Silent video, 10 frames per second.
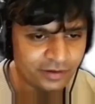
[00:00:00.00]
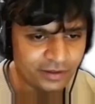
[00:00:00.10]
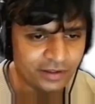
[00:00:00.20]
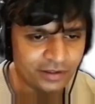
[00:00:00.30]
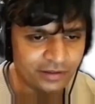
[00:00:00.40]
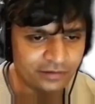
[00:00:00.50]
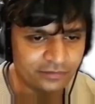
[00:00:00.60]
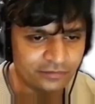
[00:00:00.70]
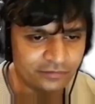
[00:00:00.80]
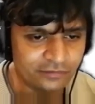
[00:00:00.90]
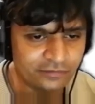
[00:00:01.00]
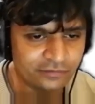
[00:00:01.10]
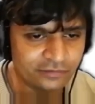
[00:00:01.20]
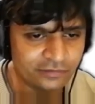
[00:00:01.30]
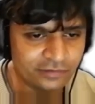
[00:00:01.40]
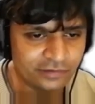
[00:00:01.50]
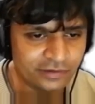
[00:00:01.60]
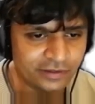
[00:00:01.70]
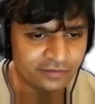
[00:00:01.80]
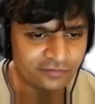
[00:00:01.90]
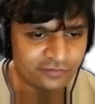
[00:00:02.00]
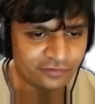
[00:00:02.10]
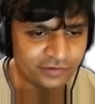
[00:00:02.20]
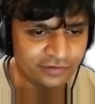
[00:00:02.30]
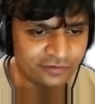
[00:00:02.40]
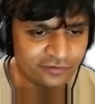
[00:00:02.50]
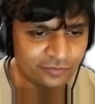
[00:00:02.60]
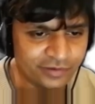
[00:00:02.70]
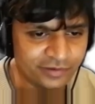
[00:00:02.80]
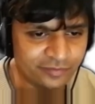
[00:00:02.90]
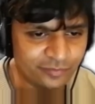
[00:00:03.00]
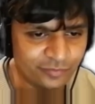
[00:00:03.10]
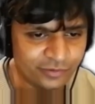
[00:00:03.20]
and let's on this one